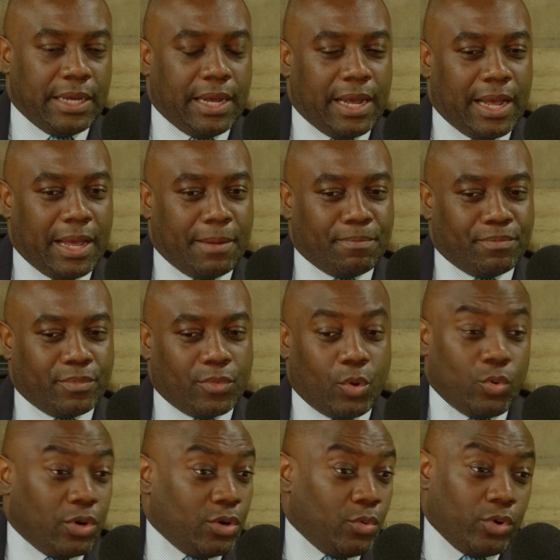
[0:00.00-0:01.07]
um,
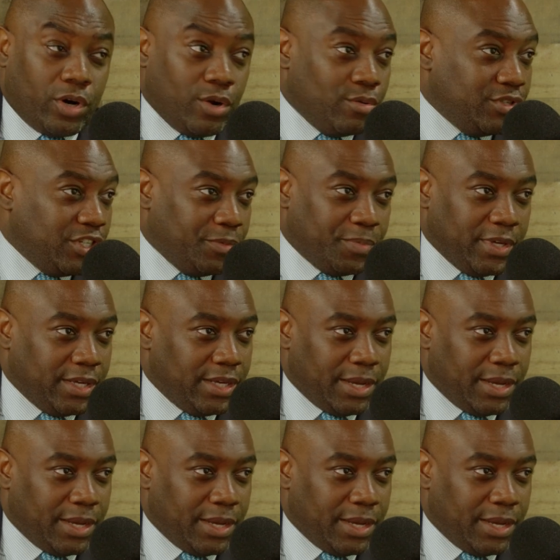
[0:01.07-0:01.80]
or or co GP,